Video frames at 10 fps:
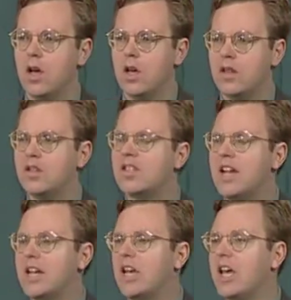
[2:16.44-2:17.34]
In this
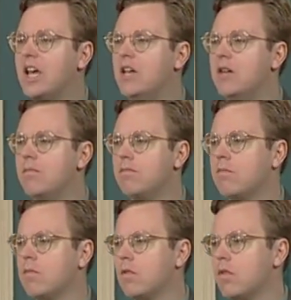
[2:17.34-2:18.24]
decade,
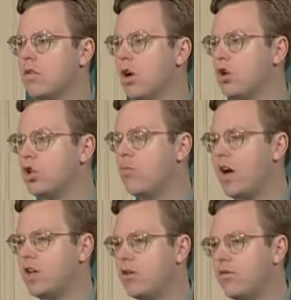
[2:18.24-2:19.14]
those who
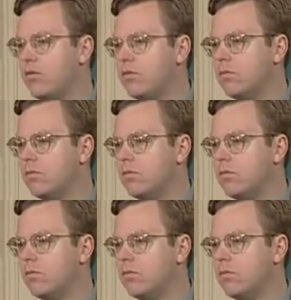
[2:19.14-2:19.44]
might have